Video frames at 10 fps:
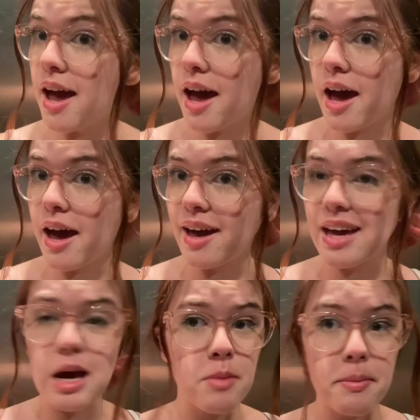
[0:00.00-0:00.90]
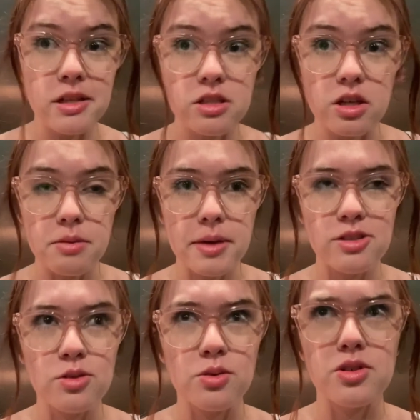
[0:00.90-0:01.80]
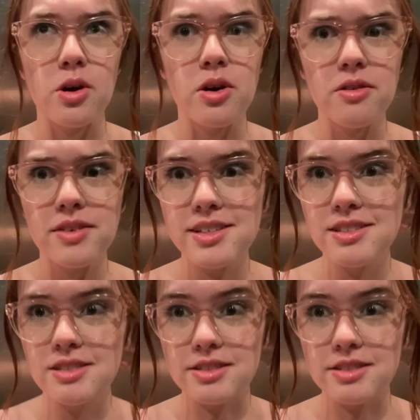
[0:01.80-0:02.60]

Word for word: I am about to go to my school's Hoko Fest.